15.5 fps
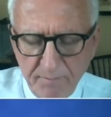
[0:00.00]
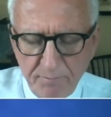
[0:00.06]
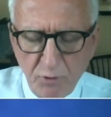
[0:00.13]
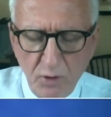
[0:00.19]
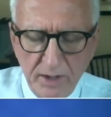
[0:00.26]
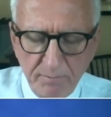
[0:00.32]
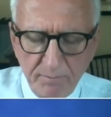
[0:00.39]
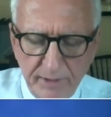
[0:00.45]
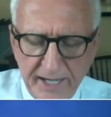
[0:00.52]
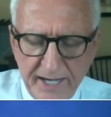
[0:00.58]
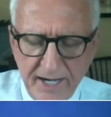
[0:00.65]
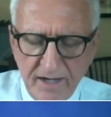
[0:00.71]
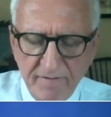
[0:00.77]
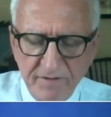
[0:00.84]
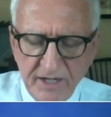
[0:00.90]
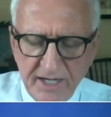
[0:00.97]
point plan
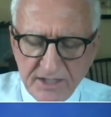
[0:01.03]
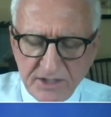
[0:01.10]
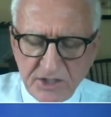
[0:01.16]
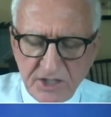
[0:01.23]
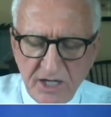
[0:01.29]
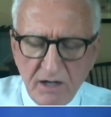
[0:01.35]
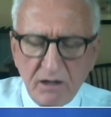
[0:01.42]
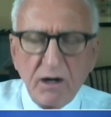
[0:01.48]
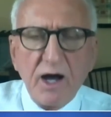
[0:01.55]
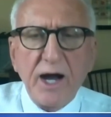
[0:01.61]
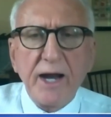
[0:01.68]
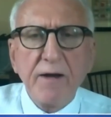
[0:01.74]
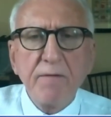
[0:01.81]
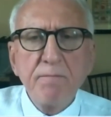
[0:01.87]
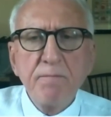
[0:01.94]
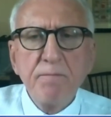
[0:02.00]
of the
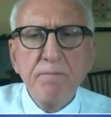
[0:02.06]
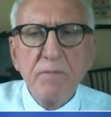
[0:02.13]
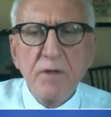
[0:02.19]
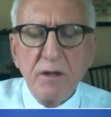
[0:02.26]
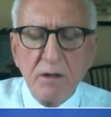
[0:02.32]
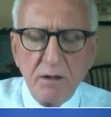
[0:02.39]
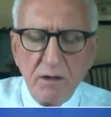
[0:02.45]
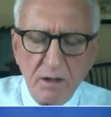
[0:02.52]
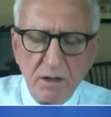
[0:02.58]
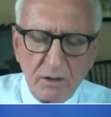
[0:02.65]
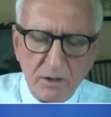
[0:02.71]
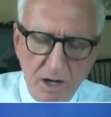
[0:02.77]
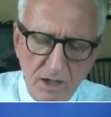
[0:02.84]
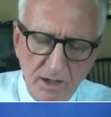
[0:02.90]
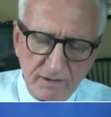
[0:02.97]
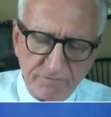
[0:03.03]
NCRI,
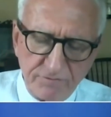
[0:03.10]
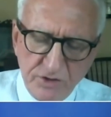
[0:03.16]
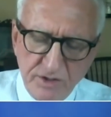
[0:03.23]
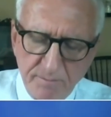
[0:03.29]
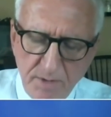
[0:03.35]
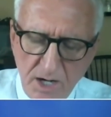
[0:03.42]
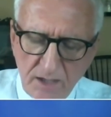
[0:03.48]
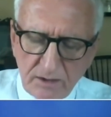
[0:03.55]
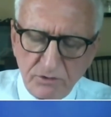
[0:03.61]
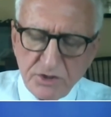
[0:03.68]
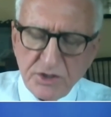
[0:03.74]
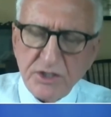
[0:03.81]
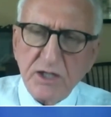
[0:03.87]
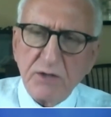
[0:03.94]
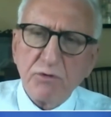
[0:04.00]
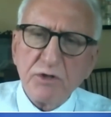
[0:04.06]
calling for
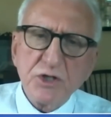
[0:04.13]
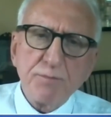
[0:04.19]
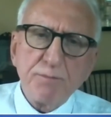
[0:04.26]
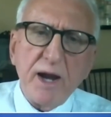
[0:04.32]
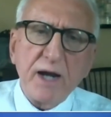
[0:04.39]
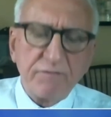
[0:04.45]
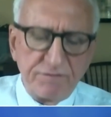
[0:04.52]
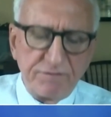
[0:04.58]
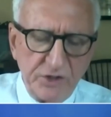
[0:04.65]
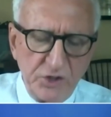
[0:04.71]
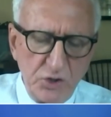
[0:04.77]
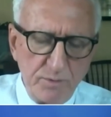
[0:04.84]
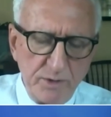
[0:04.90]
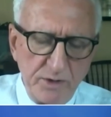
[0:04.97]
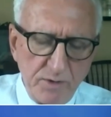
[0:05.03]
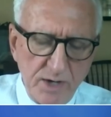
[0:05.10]
democracy, respect for
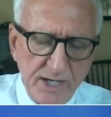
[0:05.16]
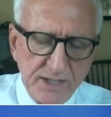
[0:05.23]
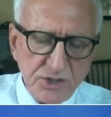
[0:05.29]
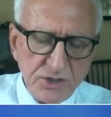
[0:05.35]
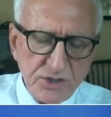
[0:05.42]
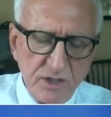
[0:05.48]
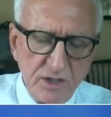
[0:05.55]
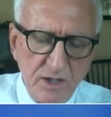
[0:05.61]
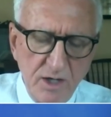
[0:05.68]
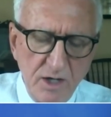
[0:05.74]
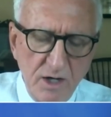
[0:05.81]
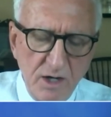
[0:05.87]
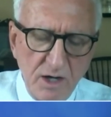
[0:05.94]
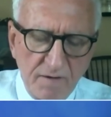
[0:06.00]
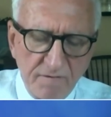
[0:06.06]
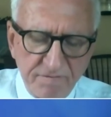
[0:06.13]
human rights,
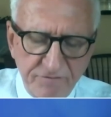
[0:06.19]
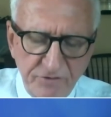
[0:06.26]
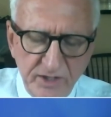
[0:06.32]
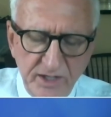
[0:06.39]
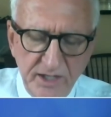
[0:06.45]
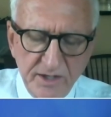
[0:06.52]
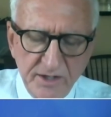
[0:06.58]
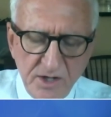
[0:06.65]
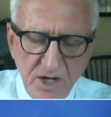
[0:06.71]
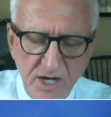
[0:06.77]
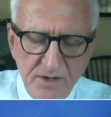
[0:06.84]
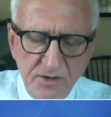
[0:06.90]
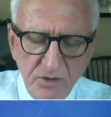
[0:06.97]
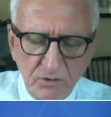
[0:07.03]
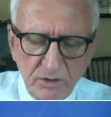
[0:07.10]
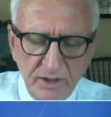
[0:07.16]
a free and non
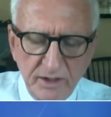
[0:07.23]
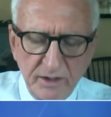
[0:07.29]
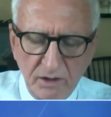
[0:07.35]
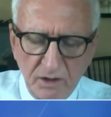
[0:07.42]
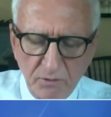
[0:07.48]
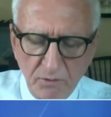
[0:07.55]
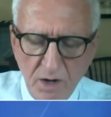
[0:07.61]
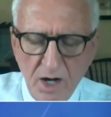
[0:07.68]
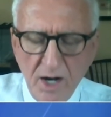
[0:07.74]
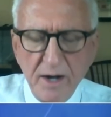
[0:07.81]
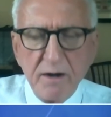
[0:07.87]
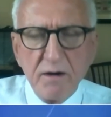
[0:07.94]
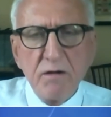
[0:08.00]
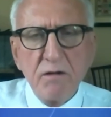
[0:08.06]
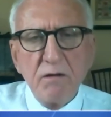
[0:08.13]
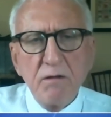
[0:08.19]
nuclear Iran,
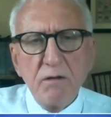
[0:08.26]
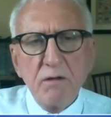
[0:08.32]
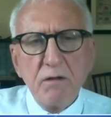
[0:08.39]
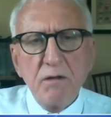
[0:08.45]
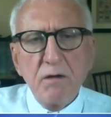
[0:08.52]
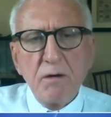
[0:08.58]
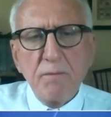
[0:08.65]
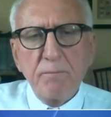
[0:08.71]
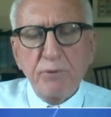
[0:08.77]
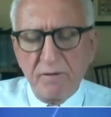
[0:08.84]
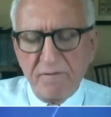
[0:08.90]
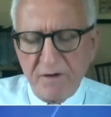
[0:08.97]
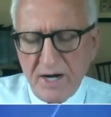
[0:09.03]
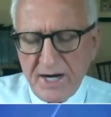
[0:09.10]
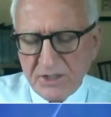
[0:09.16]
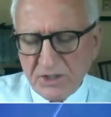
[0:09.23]

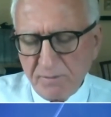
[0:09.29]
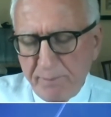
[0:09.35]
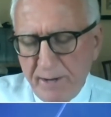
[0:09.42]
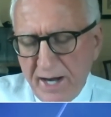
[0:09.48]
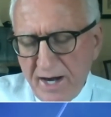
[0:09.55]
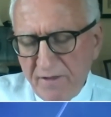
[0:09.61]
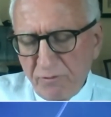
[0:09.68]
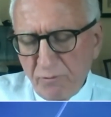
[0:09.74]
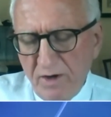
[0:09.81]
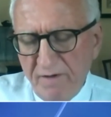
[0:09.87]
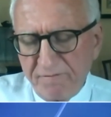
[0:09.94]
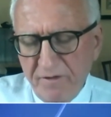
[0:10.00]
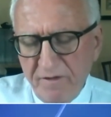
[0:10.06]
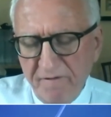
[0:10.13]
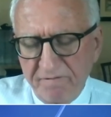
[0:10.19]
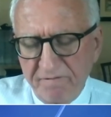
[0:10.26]
provides a pathway for
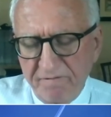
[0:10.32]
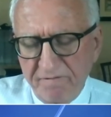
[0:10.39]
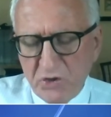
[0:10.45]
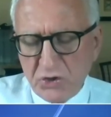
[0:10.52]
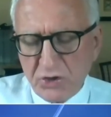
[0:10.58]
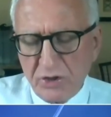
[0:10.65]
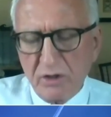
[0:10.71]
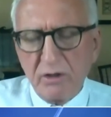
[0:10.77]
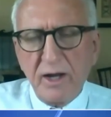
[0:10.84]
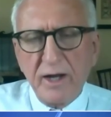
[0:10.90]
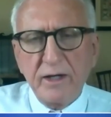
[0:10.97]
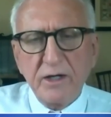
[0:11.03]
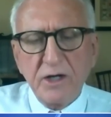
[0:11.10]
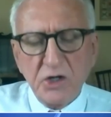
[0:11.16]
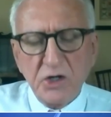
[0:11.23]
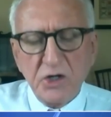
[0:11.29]
the future and
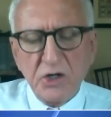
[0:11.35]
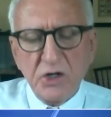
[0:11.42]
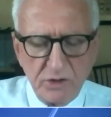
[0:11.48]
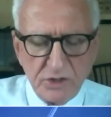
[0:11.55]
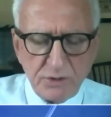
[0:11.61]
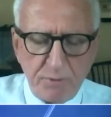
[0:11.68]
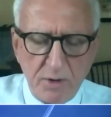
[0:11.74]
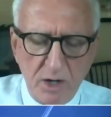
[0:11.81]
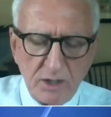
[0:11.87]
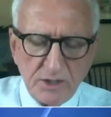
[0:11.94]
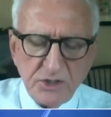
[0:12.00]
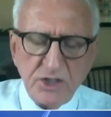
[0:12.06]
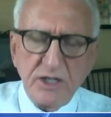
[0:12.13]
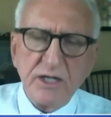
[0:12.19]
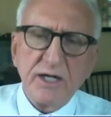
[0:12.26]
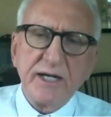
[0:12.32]
an insurance
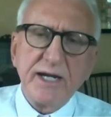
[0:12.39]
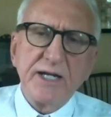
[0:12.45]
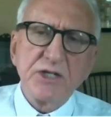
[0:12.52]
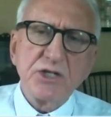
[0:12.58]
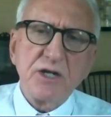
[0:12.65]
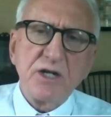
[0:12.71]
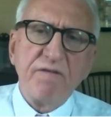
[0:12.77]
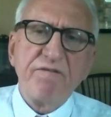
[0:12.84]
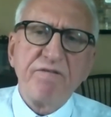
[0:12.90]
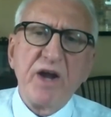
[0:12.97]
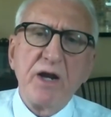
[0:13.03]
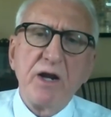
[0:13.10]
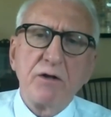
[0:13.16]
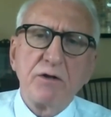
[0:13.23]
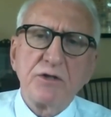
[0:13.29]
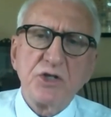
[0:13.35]
policy against a
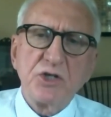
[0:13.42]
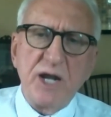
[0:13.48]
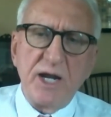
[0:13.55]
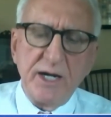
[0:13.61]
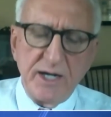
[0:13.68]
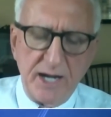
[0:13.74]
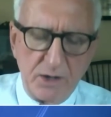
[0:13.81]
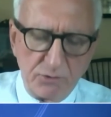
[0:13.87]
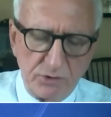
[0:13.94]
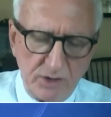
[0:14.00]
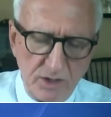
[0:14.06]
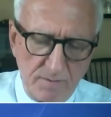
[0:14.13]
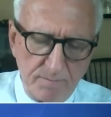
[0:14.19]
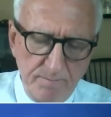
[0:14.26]
failed state outcome.